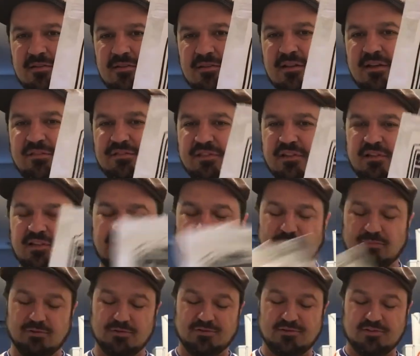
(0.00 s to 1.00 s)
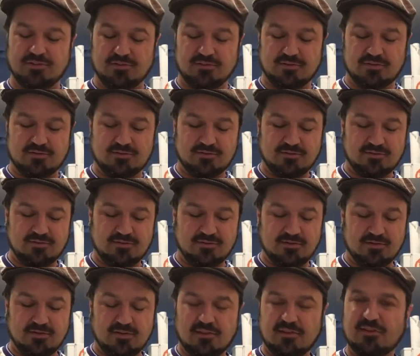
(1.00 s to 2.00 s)
Love the label too.
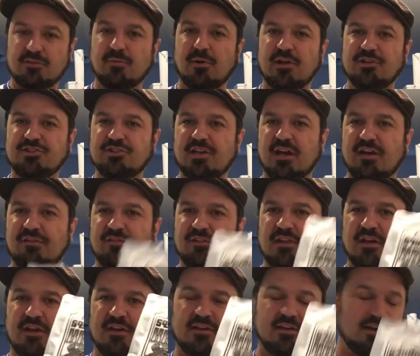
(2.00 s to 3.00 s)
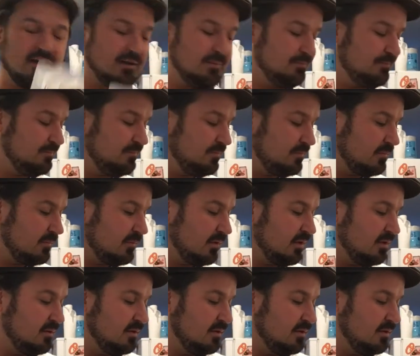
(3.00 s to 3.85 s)
SquanchKava.com.